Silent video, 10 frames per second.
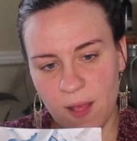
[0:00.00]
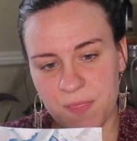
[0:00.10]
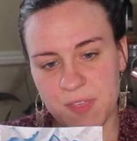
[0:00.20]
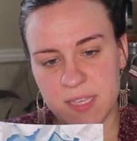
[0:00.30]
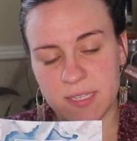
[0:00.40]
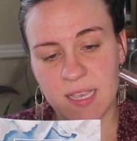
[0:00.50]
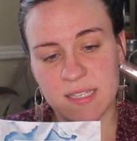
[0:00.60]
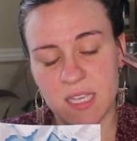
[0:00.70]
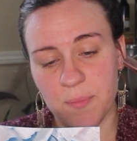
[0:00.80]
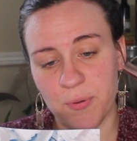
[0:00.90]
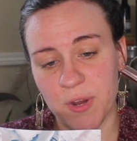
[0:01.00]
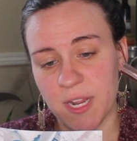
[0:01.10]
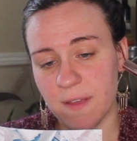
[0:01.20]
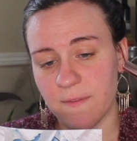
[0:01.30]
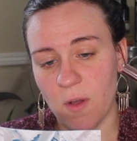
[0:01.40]
This is the
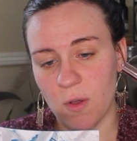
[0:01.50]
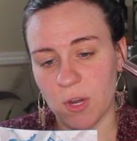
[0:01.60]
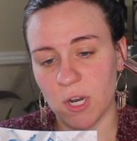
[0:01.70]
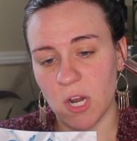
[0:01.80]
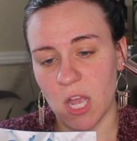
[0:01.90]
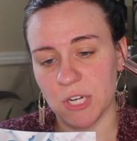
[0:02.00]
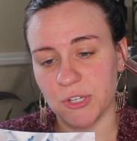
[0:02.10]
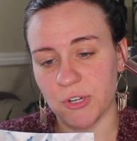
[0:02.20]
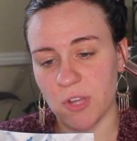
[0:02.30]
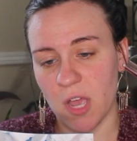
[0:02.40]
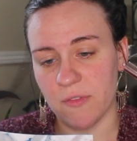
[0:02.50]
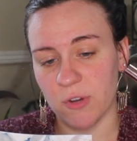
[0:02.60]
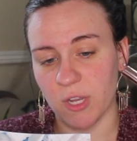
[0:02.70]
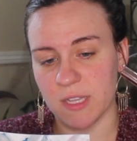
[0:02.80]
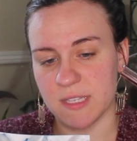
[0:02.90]
Pretty Vulgar
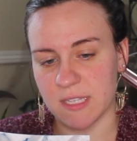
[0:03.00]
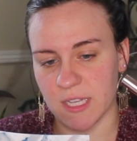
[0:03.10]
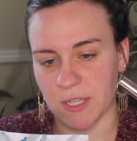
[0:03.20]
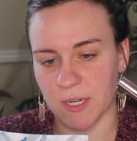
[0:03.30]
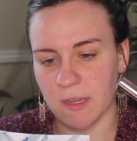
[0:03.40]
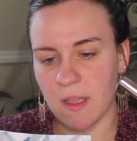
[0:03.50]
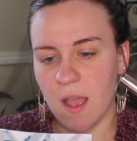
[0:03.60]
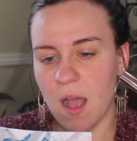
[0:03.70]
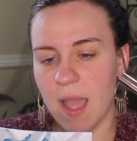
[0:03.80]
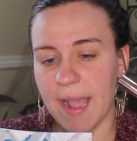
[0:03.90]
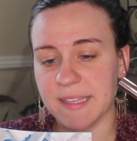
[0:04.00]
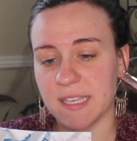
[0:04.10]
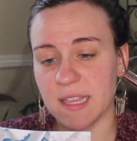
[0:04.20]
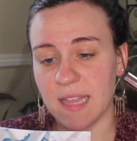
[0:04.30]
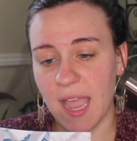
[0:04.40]
Undercover Concealer. It's
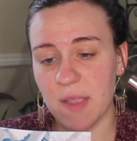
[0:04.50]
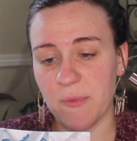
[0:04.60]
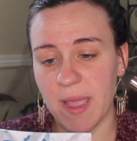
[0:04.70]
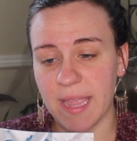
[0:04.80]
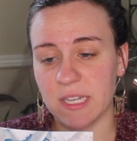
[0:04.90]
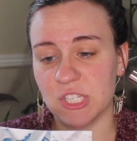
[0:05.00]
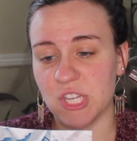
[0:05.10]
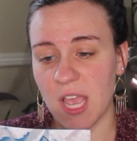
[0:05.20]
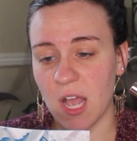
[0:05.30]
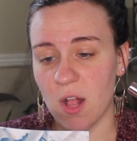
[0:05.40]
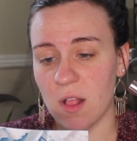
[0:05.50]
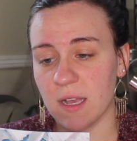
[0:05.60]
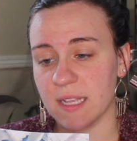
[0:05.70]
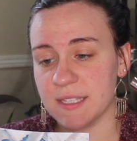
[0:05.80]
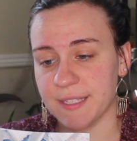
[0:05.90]
a lightweight gel
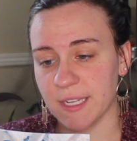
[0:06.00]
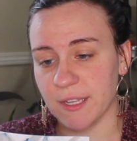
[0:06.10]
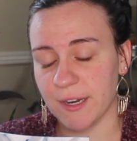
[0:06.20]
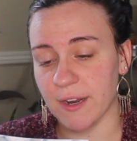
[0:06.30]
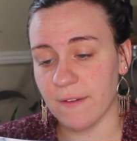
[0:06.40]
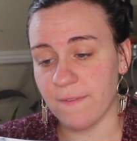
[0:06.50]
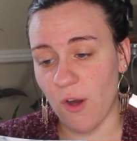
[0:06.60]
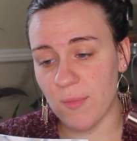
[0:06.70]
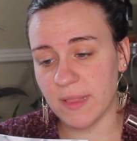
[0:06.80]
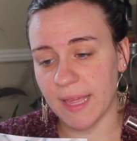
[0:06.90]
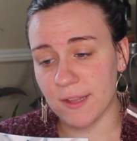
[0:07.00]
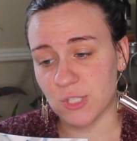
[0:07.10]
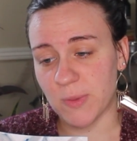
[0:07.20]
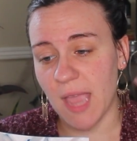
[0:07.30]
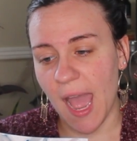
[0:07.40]
concealer formulated
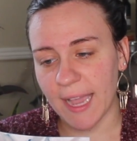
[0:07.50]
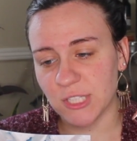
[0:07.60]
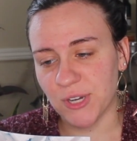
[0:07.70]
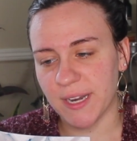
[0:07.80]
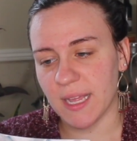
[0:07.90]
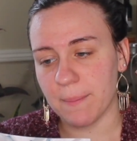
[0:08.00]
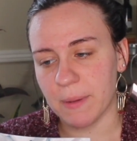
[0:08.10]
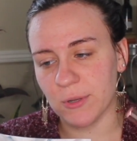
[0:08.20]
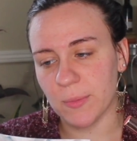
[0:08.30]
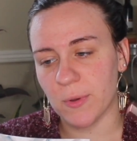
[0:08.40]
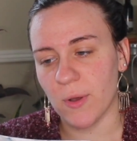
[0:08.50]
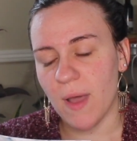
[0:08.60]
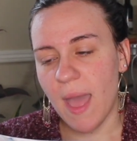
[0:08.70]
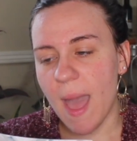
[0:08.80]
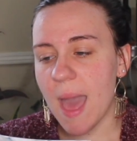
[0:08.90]
to be hydrating,
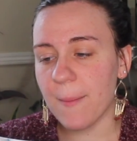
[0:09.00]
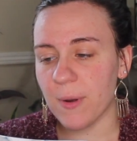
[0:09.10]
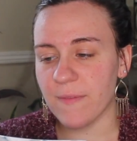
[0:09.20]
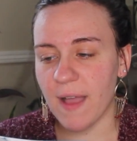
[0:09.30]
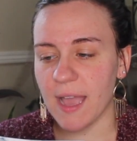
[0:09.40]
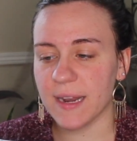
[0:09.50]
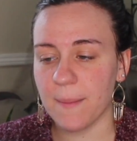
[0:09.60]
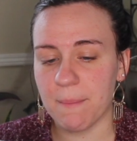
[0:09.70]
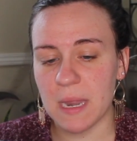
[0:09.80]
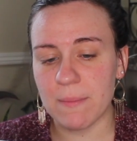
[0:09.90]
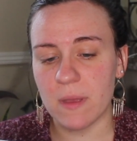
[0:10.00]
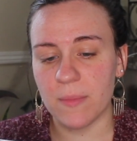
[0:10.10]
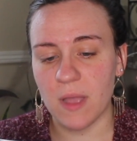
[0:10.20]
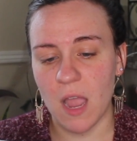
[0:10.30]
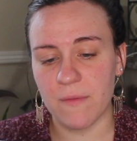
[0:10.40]
buildable, and provide
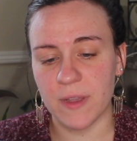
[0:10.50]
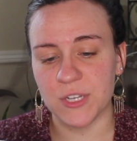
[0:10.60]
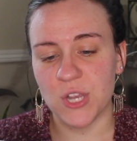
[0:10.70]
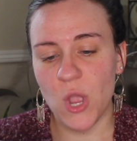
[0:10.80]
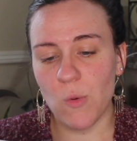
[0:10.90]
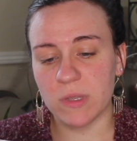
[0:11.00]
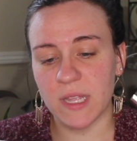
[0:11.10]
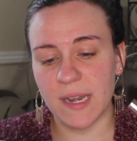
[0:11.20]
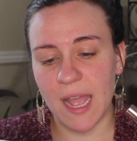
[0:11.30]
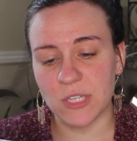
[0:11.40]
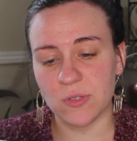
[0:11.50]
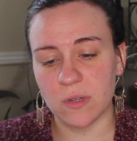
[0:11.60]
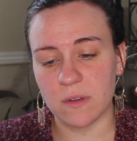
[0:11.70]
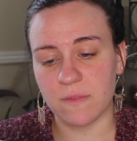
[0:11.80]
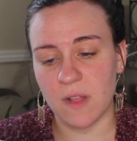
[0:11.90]
minimum coverage with a
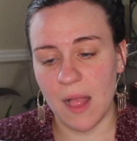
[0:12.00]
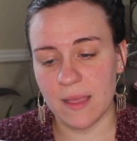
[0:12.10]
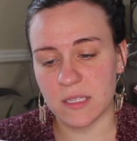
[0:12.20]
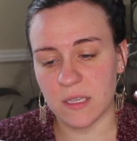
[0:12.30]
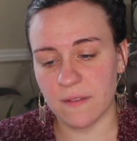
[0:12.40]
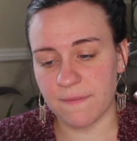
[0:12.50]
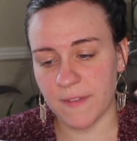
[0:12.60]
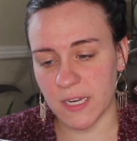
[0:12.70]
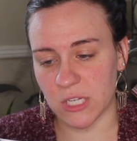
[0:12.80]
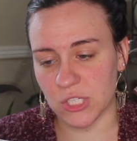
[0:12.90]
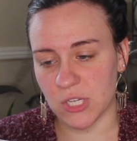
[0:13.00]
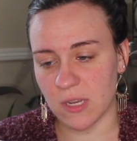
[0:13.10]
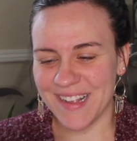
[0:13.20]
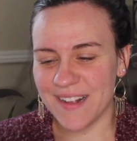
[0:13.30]
natural, flawless finish.